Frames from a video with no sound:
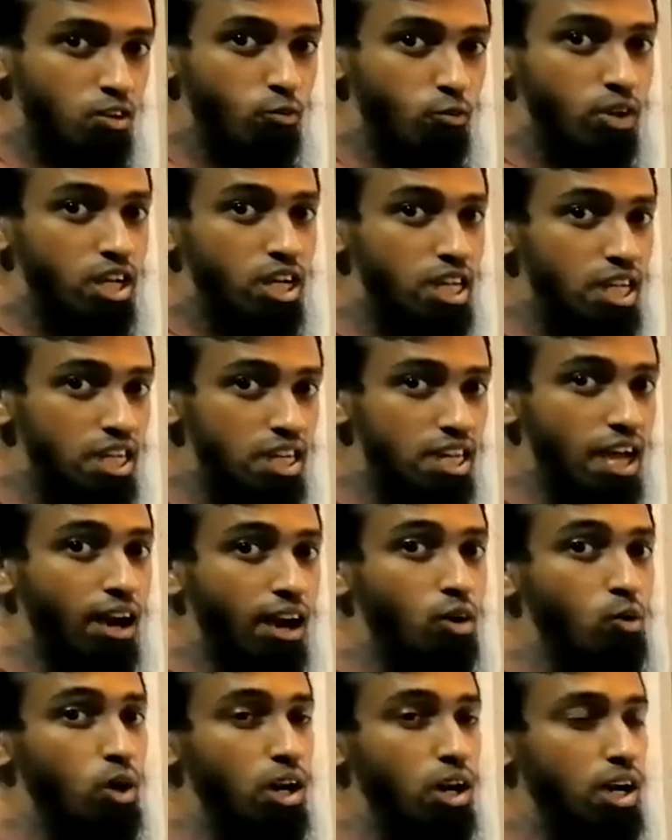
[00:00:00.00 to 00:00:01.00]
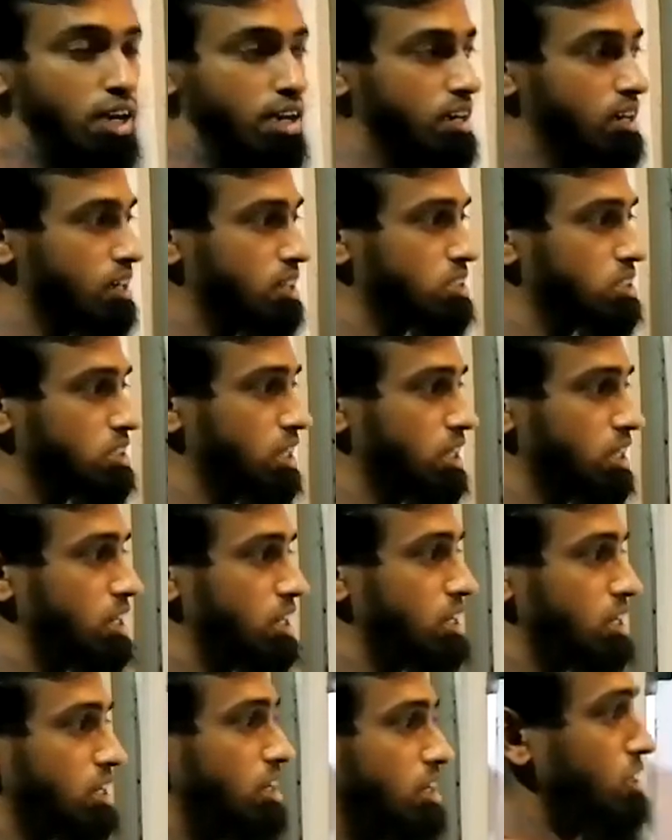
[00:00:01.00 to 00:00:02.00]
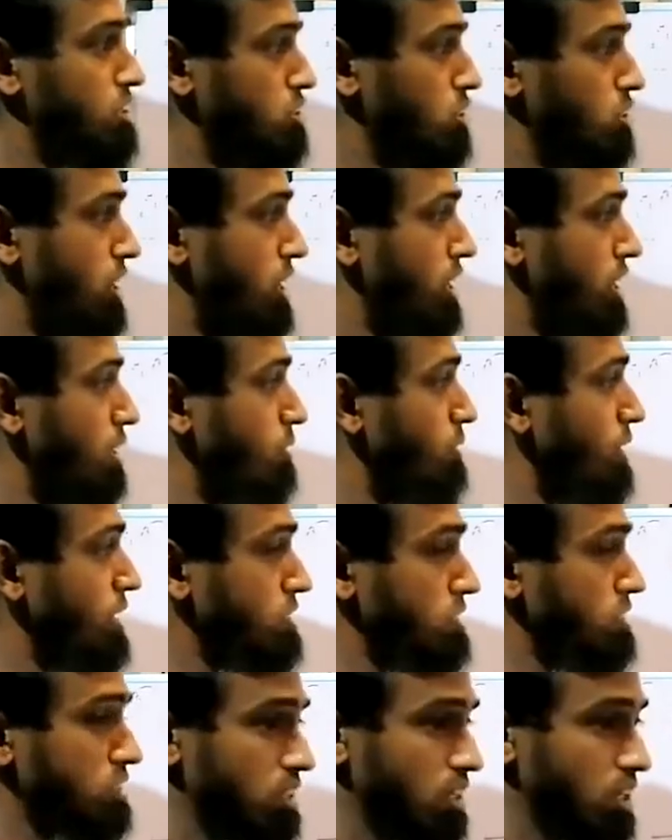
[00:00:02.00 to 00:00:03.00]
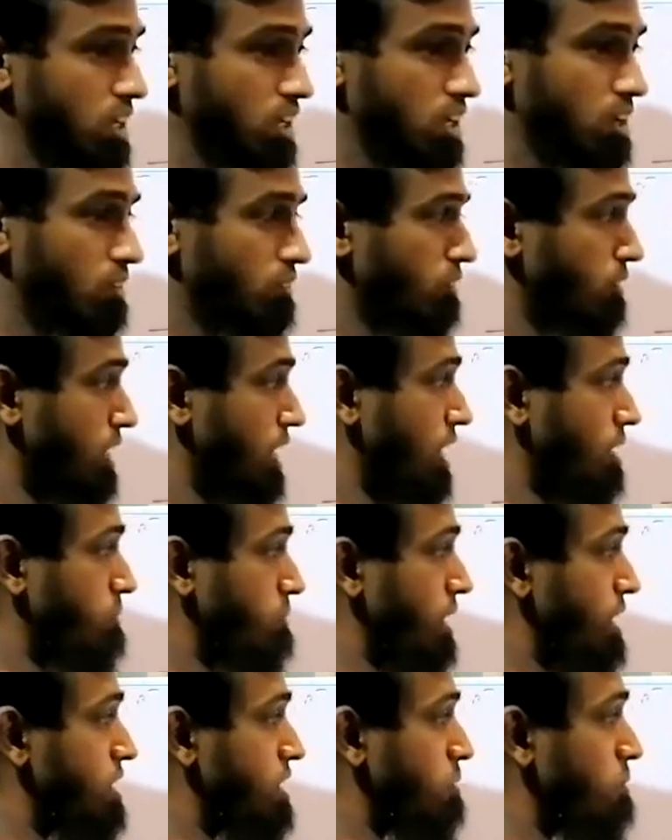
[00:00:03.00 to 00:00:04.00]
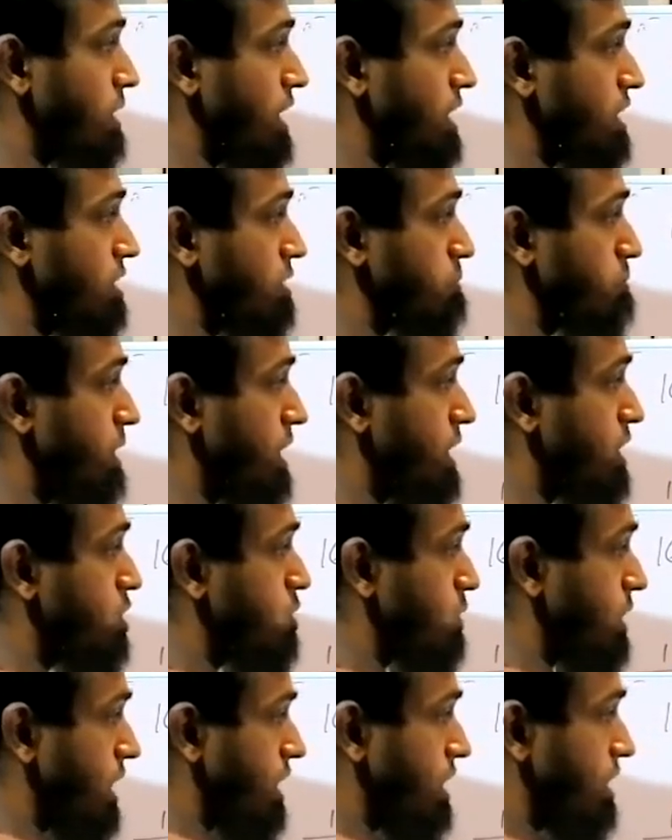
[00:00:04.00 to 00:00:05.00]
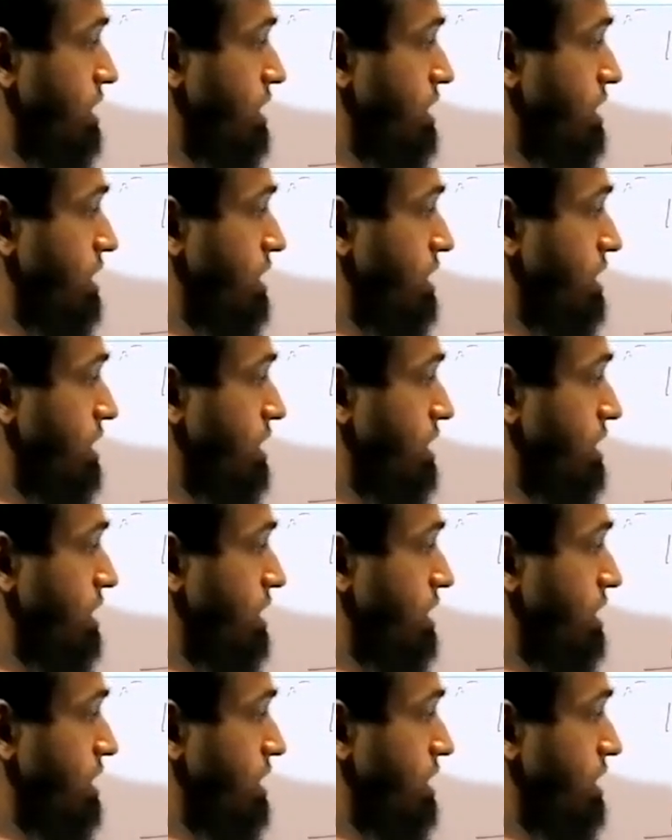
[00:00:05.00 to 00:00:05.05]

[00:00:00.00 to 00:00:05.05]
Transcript: We need annual interest rate. So in reverse, we can multiply by 12.